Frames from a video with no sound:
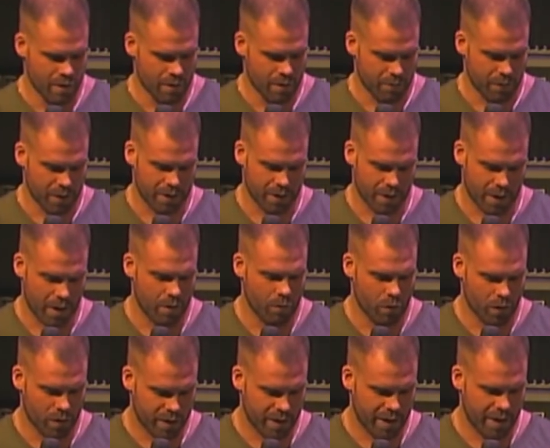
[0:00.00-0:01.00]
But I
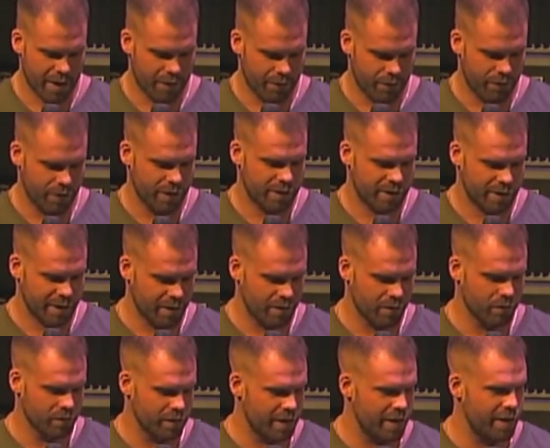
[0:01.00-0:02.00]
worked every
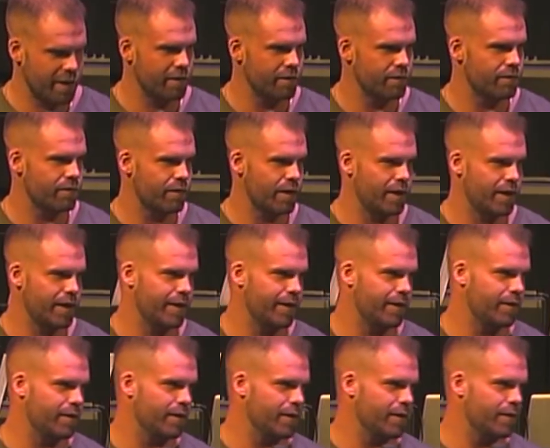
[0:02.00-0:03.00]
single day,
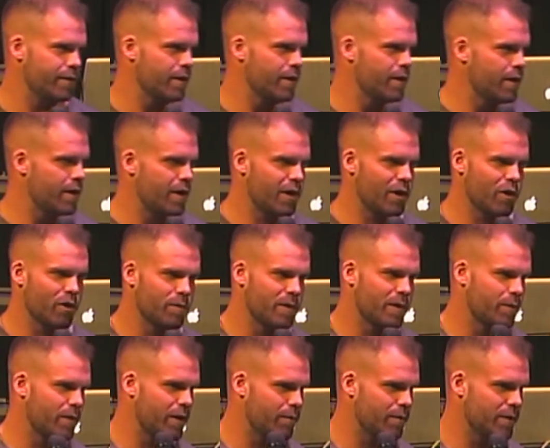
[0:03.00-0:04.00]
and I don't
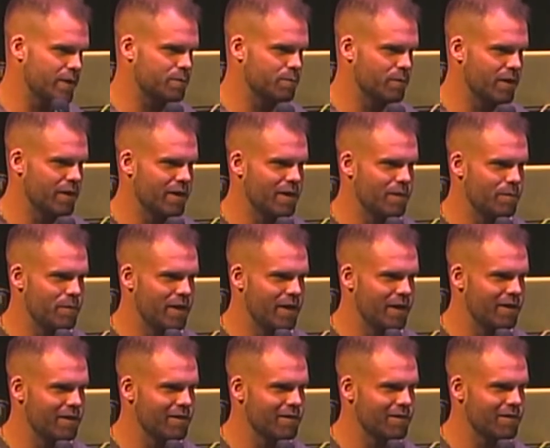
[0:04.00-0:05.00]
remember how much money I
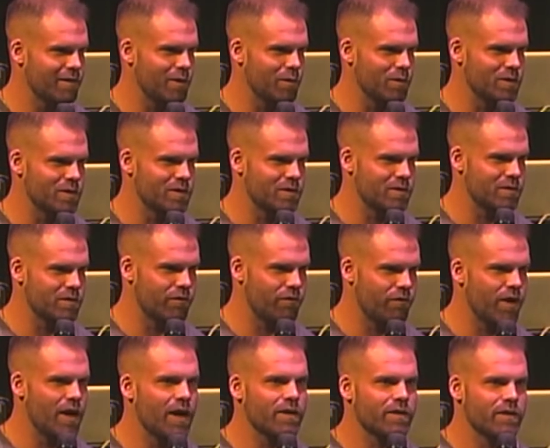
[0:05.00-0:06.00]
made. It was the
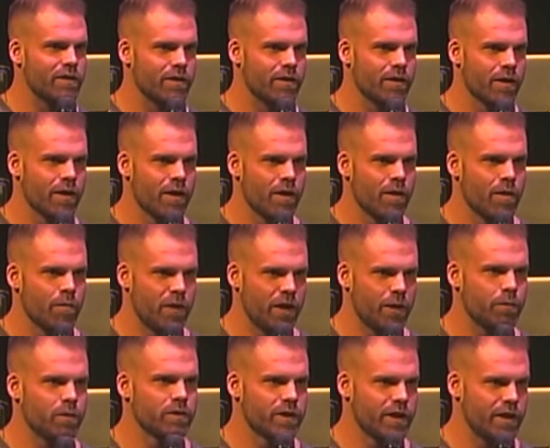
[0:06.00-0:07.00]
fact that
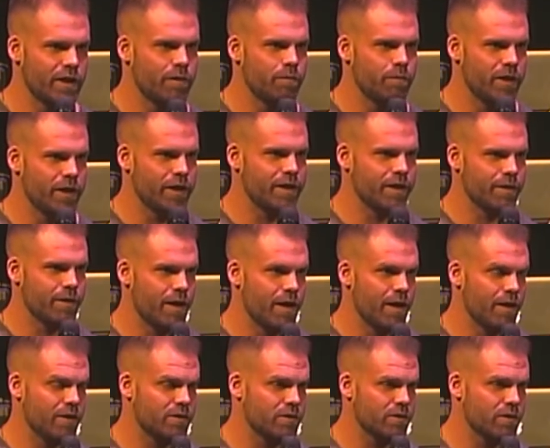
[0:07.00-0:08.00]
people needed me to
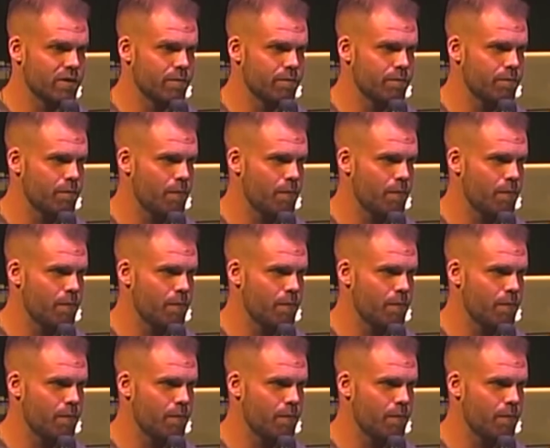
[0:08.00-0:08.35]
answer them.